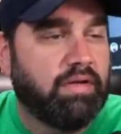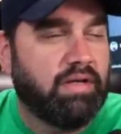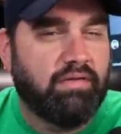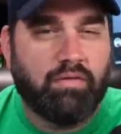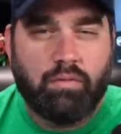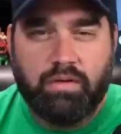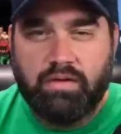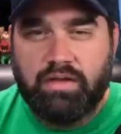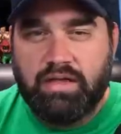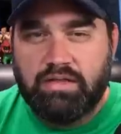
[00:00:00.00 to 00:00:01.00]
but it never
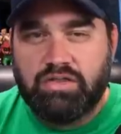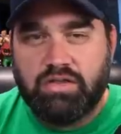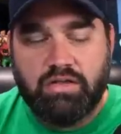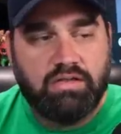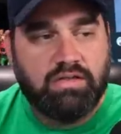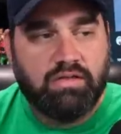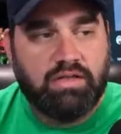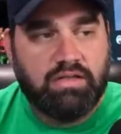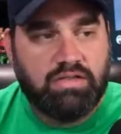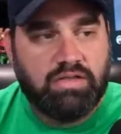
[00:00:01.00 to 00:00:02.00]
really hits you until
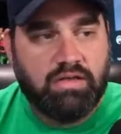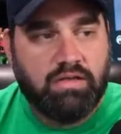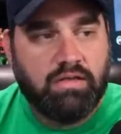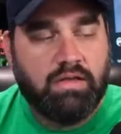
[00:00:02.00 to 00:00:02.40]
it hits you.